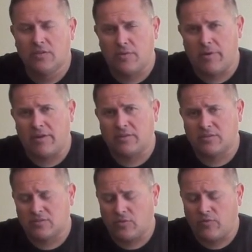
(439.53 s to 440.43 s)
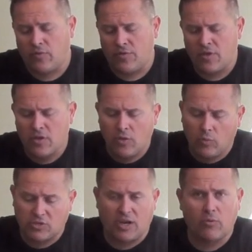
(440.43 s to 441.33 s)
the bearings and so
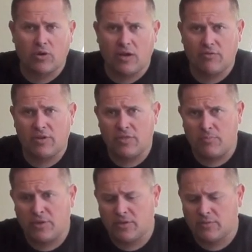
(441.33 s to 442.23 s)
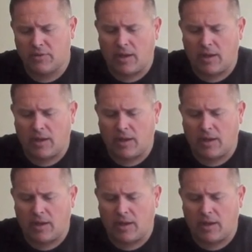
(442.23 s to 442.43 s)
forth, which I will cover in the build,